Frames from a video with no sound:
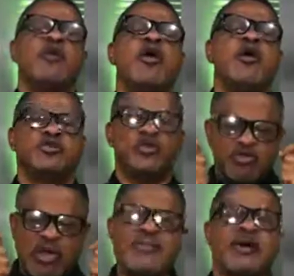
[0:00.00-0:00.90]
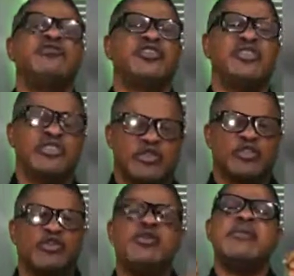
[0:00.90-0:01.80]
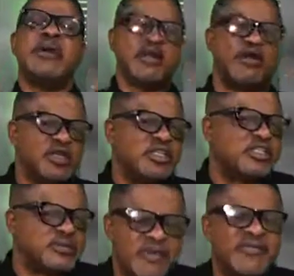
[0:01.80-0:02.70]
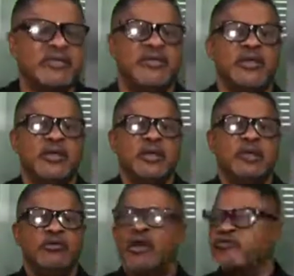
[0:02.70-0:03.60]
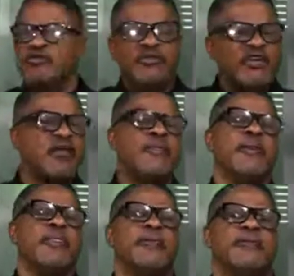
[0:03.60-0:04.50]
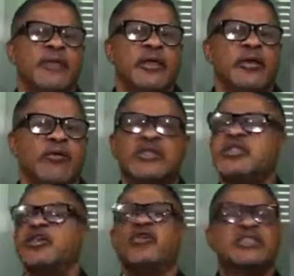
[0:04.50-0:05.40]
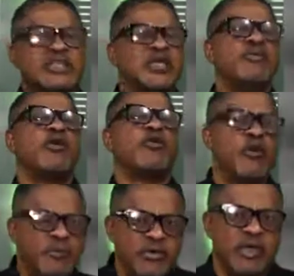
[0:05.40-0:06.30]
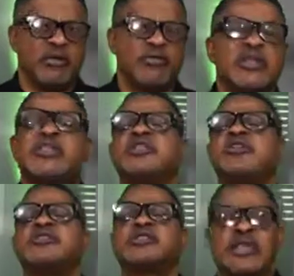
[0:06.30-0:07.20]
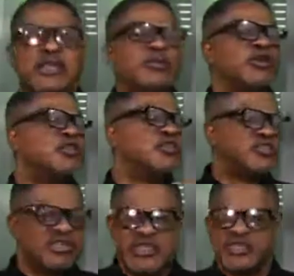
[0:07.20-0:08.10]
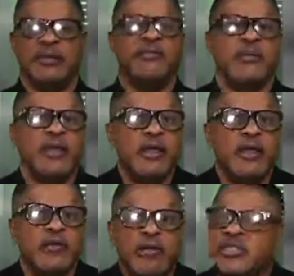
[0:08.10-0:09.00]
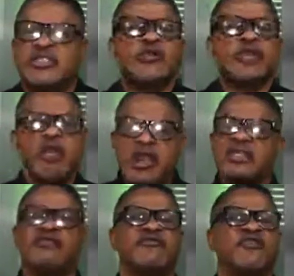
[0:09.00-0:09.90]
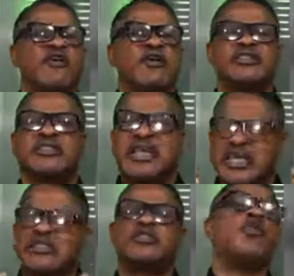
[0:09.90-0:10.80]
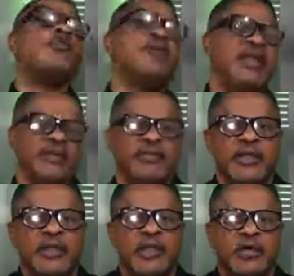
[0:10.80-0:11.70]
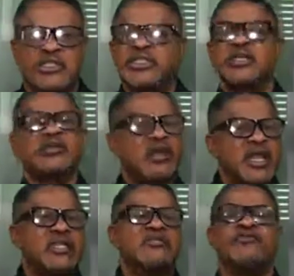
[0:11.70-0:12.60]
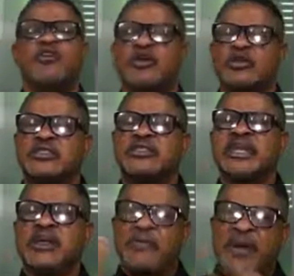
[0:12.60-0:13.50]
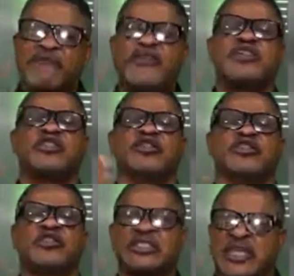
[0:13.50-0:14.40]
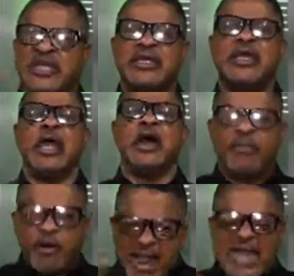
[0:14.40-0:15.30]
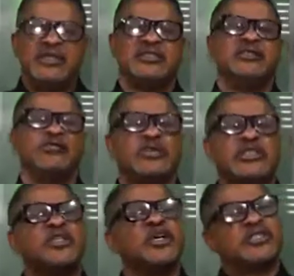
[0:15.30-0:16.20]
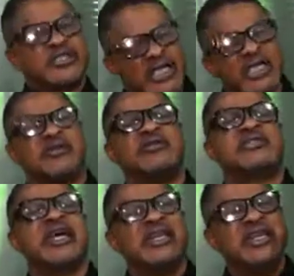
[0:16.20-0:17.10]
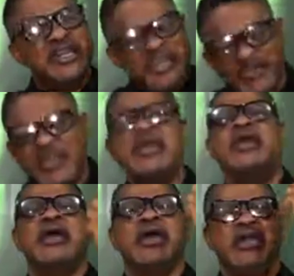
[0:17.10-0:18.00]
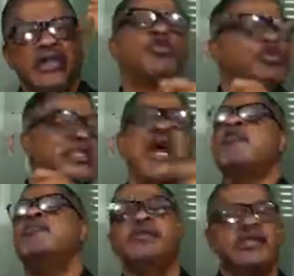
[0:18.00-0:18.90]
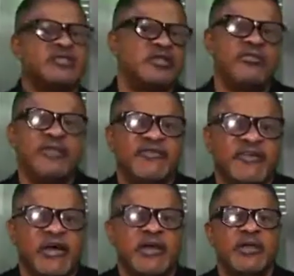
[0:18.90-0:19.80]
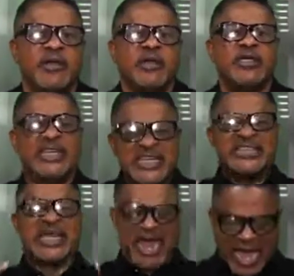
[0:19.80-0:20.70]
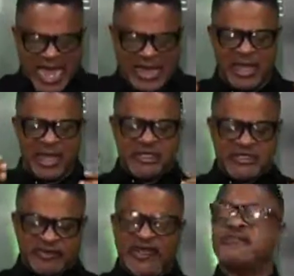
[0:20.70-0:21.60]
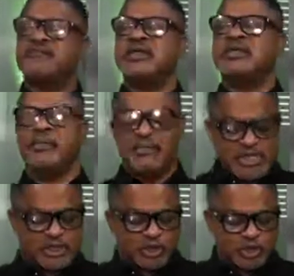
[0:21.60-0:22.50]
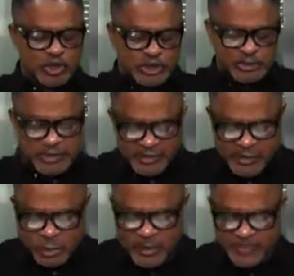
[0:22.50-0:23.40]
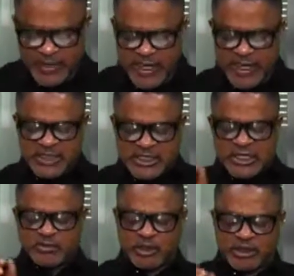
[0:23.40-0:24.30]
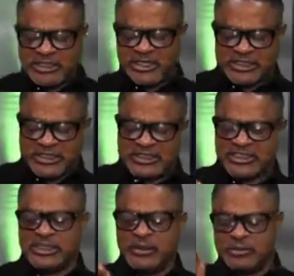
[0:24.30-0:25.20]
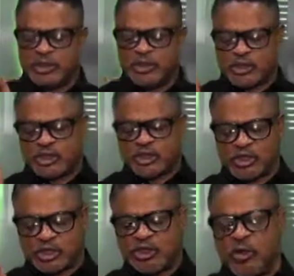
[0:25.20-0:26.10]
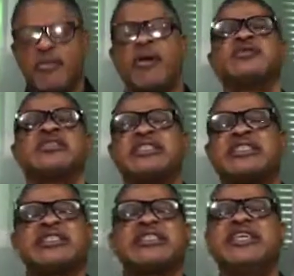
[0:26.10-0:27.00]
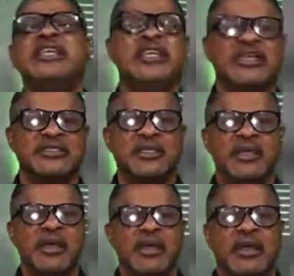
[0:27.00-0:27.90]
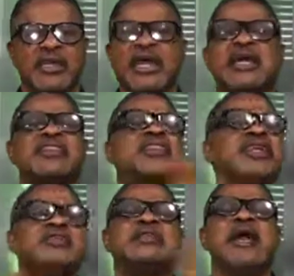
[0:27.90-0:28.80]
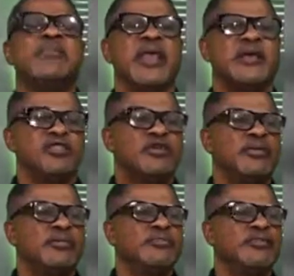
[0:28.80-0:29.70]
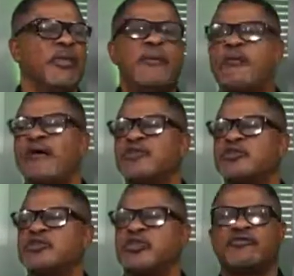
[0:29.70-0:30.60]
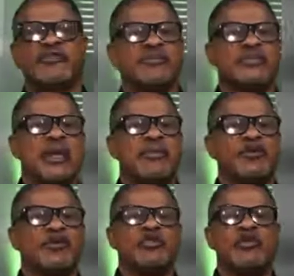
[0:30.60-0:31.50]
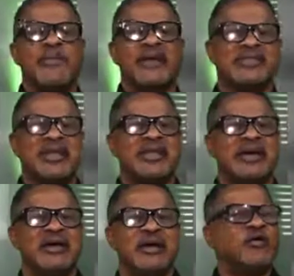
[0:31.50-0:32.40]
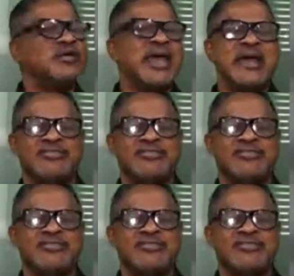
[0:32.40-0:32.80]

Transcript: God, to know about Jesus, to know about the Holy Spirit. You have to develop it. What is God saying about communion? What is God saying about the Trinity? What is the knowledge of God concerning soul winning? What is the knowledge of God concerning perfection, concerning morality? What is God saying concerning living in total obedience to the will of God? These are development that makes you spiritual. This scripture says they seem so much silliness. There are things that some people who have gone to church for some time or those who are backslider condemn.